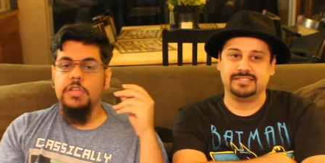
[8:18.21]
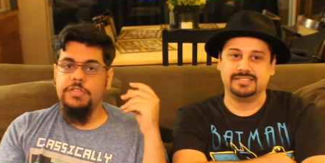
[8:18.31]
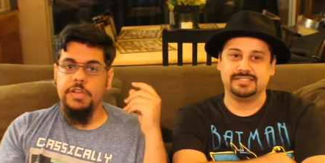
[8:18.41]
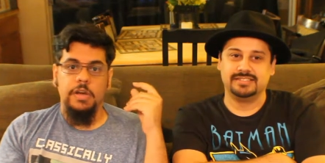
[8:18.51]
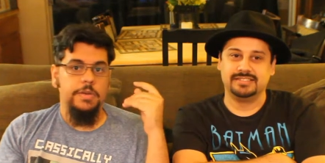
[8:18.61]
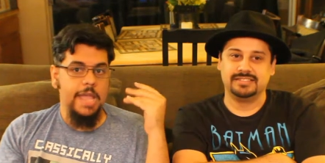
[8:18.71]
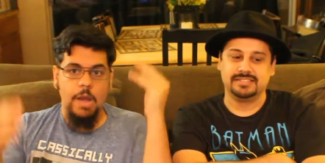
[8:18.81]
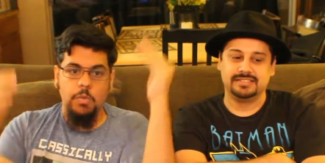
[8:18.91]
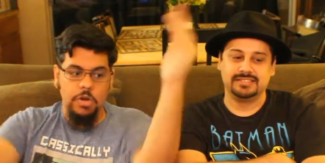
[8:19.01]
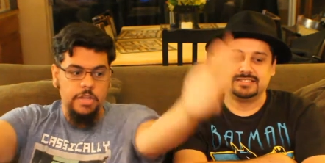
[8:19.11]
Speaker 1: So
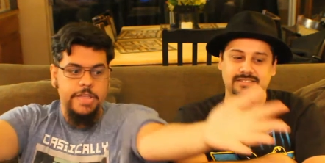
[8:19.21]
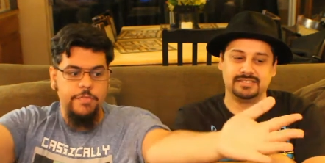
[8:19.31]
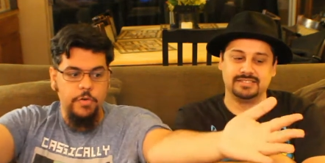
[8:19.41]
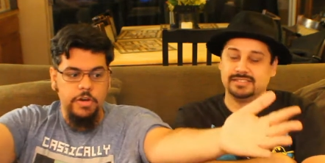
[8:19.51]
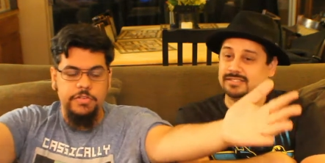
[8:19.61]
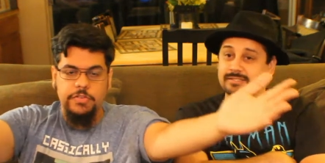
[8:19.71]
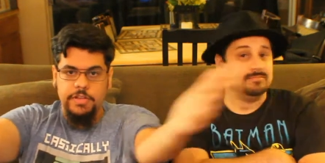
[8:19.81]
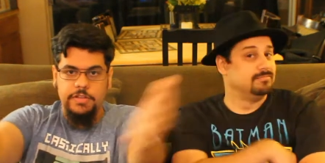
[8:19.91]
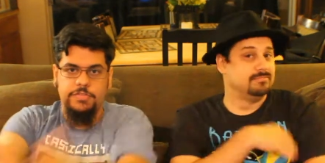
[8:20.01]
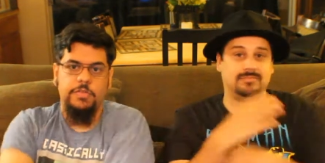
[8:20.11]
yeah, we're looking forward to
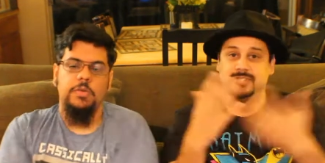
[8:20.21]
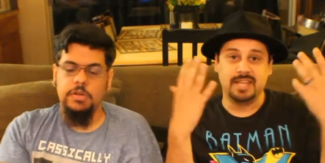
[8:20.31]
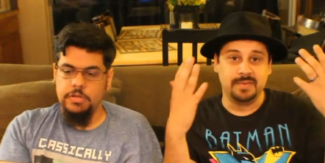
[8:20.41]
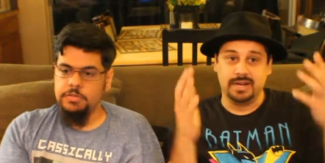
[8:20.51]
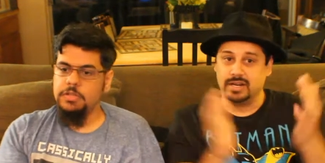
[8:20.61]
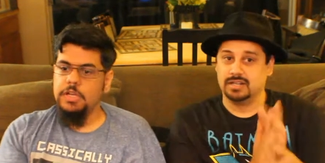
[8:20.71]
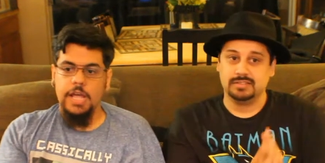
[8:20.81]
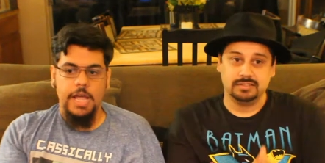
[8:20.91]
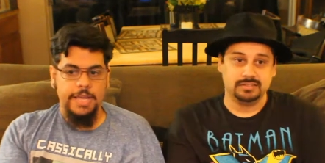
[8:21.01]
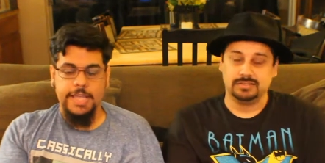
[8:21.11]
this. We're, Same here.
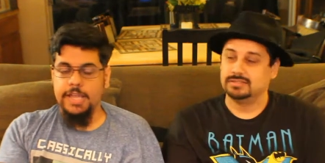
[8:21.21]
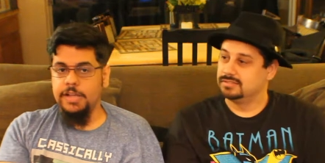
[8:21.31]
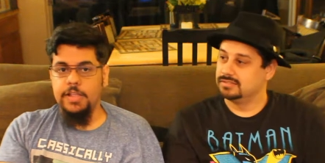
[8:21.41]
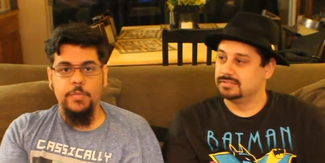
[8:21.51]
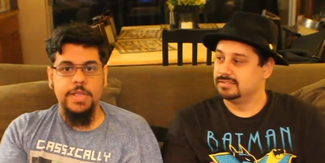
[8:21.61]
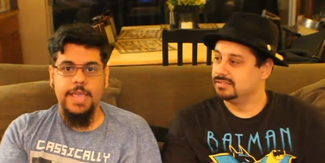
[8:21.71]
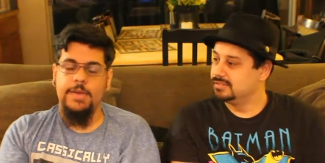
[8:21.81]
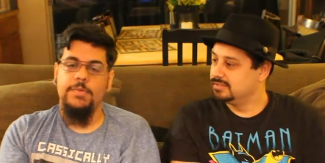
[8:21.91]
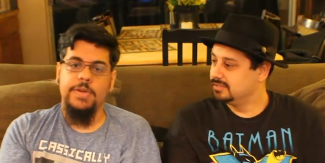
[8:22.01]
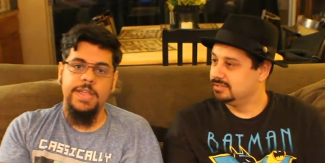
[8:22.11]
I can't. Uh, we
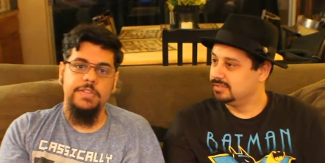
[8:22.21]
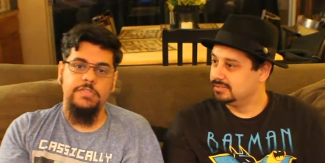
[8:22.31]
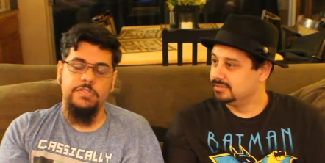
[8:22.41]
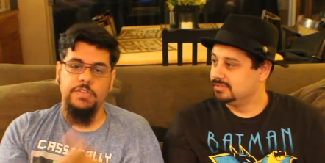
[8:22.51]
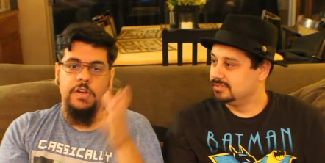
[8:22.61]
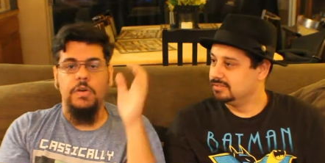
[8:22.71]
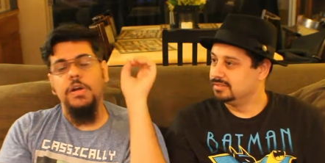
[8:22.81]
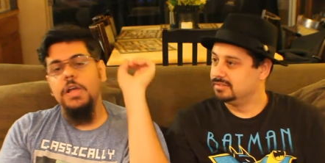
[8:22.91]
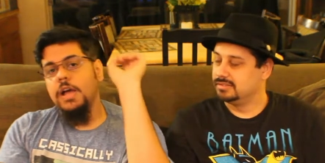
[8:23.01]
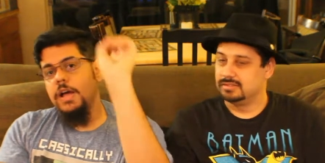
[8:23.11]
can't wait.
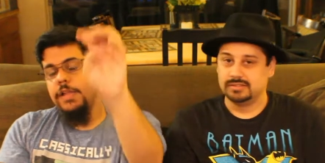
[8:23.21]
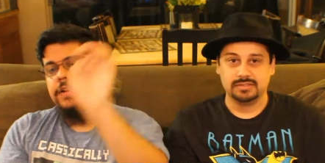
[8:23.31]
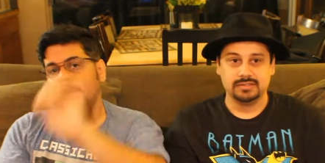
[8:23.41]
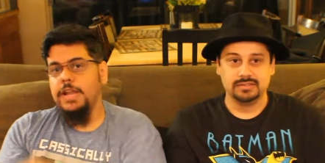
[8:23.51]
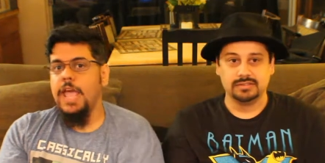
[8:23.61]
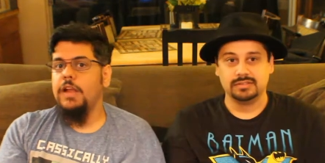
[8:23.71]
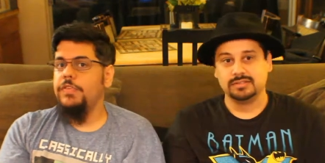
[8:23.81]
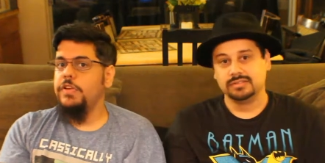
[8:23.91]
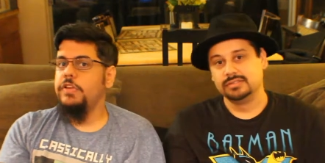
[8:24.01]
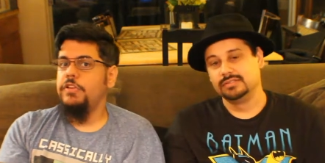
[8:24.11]
So other than that,
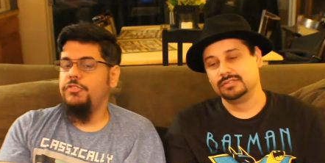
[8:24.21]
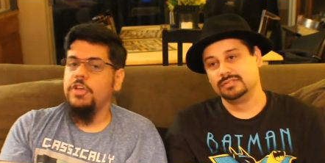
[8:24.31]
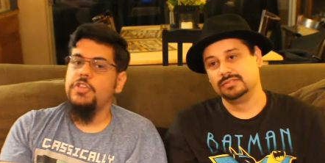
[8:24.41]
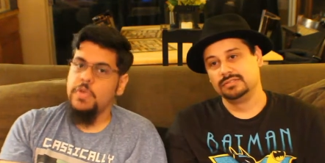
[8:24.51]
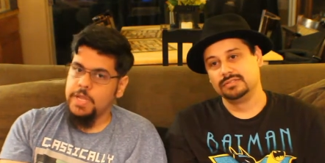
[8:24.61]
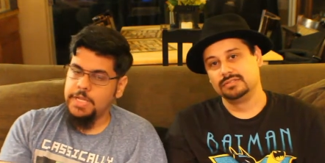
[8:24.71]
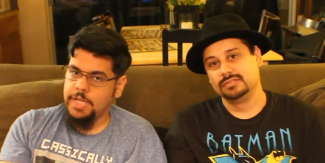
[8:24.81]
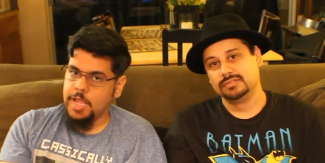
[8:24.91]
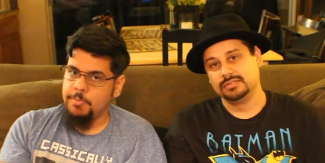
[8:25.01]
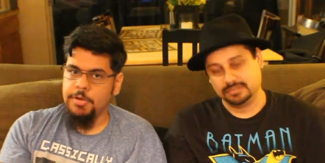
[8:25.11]
if you're new to the channel, you hit the
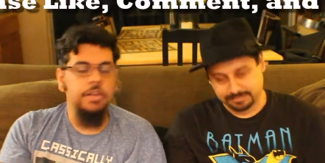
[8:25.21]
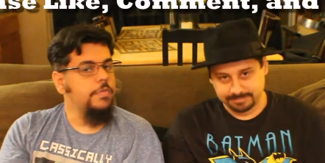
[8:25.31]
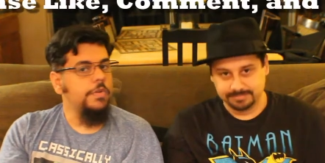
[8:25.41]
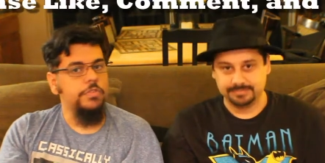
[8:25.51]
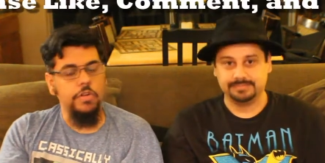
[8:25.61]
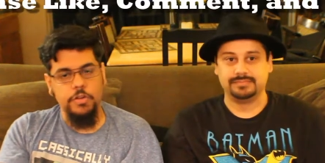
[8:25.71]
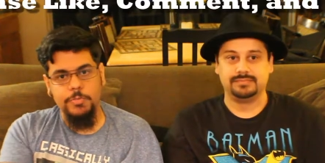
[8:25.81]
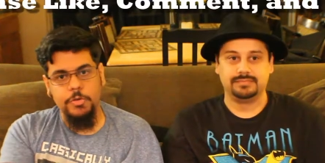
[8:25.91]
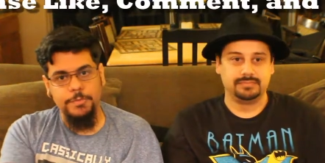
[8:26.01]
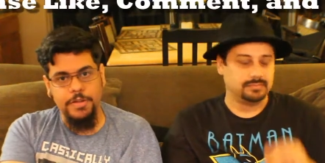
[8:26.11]
like button if you want to talk
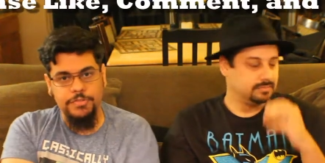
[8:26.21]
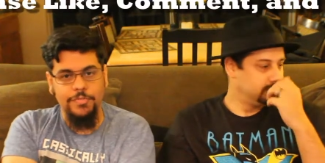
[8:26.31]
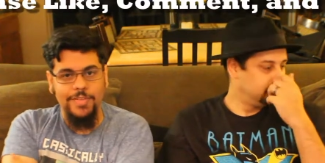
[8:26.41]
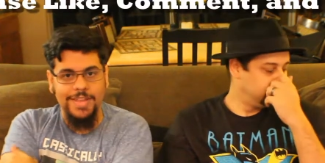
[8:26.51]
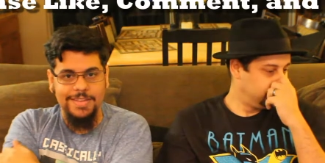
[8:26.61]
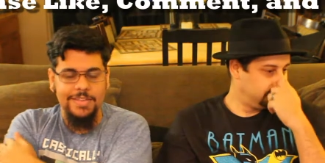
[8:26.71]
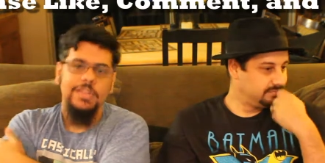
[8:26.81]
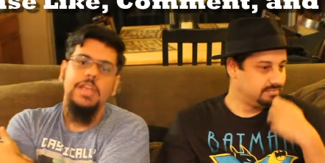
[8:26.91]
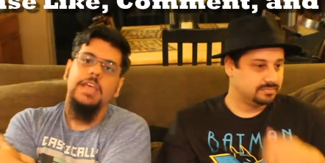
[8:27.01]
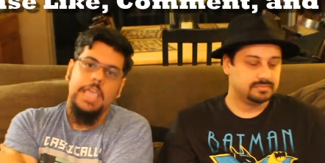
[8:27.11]
to more about stuff like
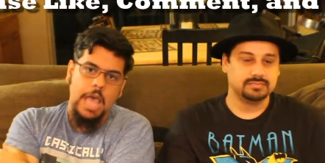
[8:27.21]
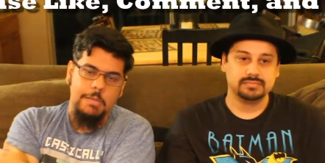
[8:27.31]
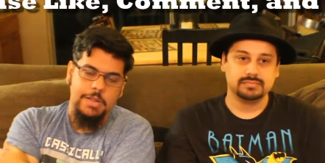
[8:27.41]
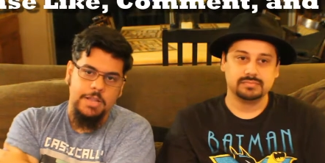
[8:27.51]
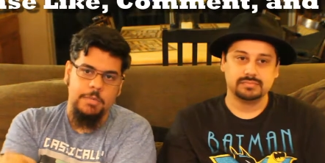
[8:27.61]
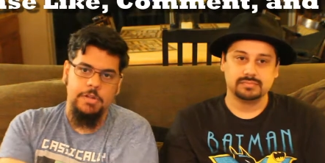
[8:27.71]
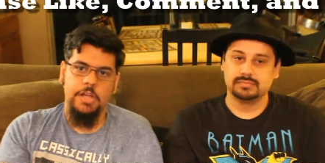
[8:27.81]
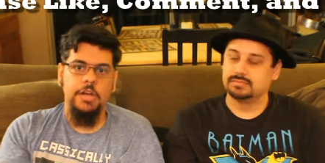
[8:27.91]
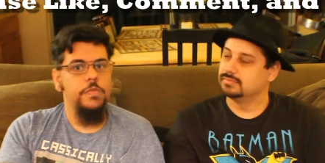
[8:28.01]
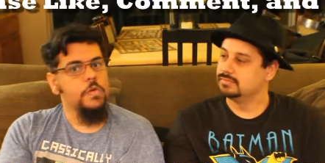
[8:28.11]
this. Comment down
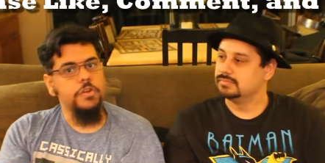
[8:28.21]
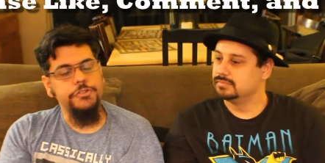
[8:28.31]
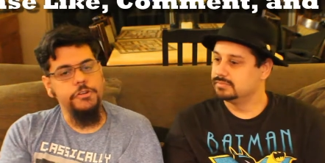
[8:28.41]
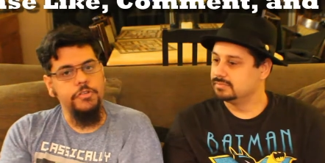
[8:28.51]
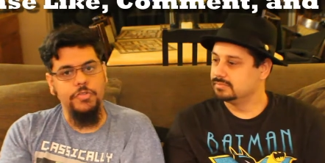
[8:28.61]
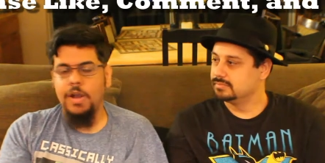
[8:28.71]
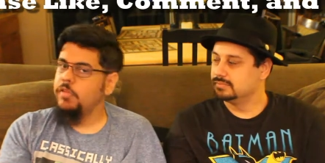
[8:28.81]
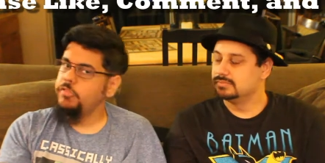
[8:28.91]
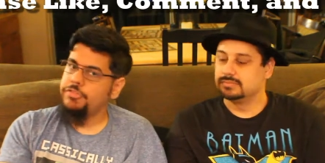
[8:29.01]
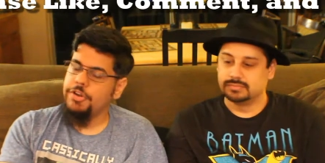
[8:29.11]
below if you want to share us
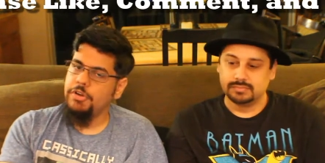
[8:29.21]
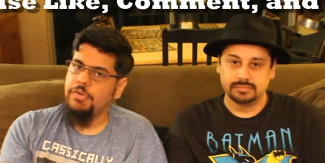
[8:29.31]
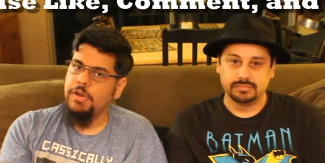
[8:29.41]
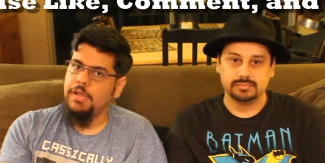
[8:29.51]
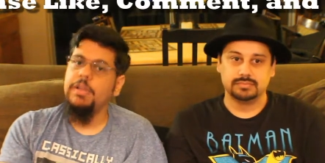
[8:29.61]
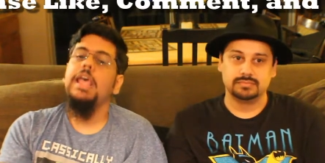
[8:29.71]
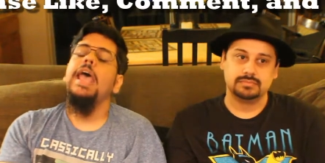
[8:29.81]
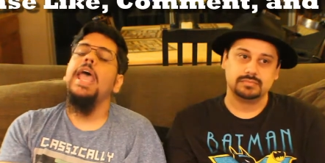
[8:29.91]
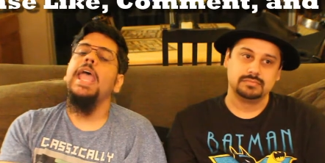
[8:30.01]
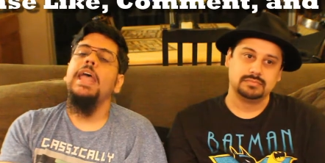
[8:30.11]
around, share it around,
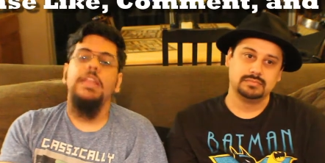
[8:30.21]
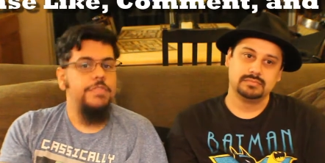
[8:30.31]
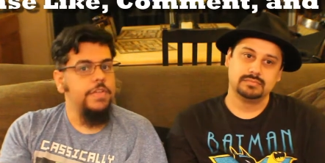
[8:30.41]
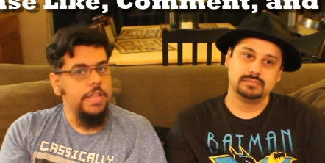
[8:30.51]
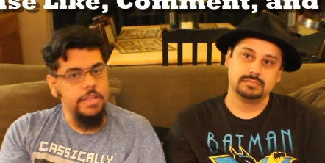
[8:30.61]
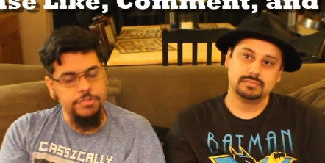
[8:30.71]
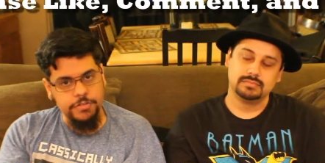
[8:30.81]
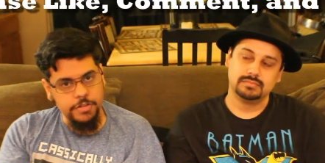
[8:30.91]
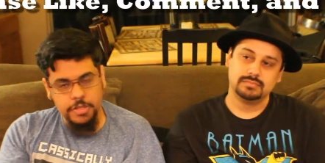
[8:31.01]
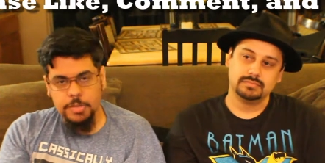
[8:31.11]
and if you like us
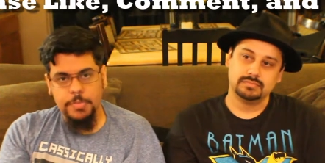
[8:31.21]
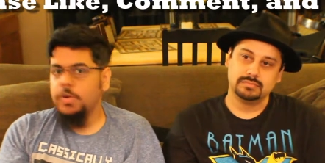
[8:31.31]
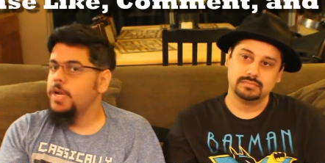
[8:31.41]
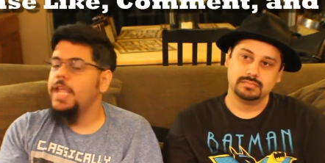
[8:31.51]
just a little bit more than